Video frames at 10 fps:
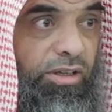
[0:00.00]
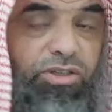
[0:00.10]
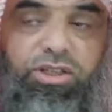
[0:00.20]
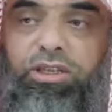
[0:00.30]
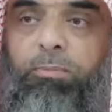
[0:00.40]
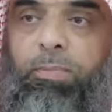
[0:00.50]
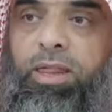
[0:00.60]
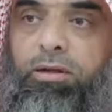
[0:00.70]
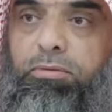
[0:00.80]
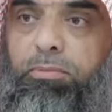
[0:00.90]
You see,
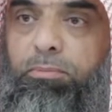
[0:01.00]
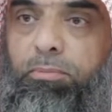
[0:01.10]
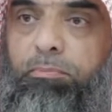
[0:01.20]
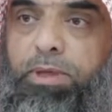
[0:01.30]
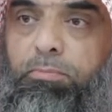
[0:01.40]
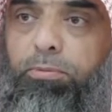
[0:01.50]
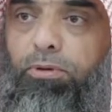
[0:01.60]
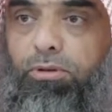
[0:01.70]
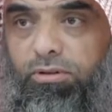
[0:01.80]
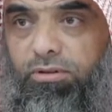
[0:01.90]

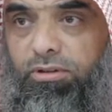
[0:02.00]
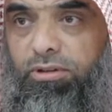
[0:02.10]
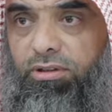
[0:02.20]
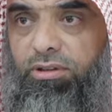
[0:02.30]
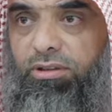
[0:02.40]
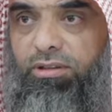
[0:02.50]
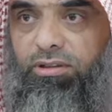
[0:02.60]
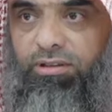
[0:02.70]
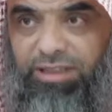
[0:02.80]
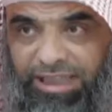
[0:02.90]
people
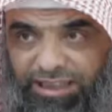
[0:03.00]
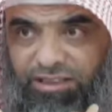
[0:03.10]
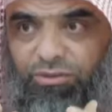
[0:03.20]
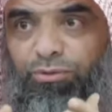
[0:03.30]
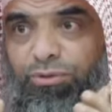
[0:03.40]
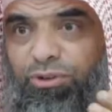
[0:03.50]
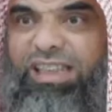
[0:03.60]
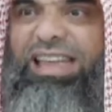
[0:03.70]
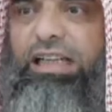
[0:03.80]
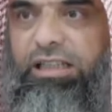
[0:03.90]
tend to
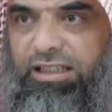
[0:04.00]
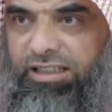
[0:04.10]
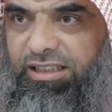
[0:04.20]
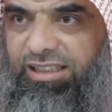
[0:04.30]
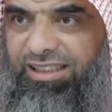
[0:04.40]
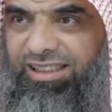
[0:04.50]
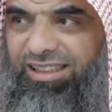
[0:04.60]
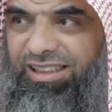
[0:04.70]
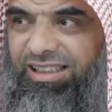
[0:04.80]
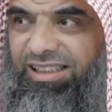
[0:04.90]
forget
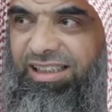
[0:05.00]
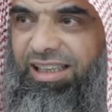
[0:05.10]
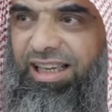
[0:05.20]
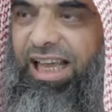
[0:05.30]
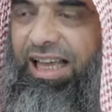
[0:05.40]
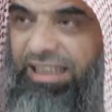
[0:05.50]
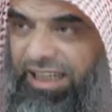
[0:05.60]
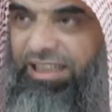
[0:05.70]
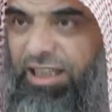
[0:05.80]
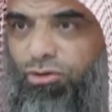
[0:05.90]
and
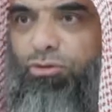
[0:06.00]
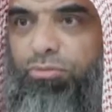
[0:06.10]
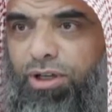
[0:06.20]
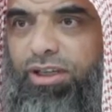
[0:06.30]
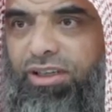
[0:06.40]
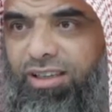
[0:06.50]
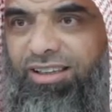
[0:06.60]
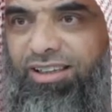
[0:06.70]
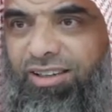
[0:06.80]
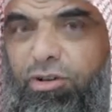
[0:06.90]
they need to be
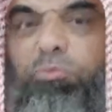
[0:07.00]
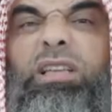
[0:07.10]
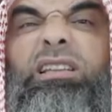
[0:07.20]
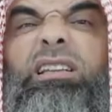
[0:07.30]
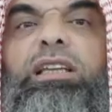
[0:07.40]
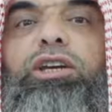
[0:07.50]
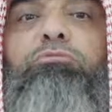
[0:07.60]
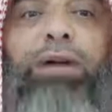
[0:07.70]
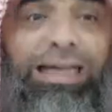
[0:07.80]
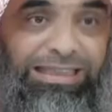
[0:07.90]
repeatedly
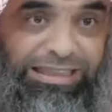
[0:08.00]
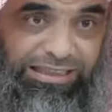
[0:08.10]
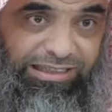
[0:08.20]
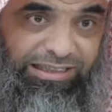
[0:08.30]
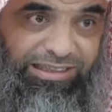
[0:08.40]
reminded.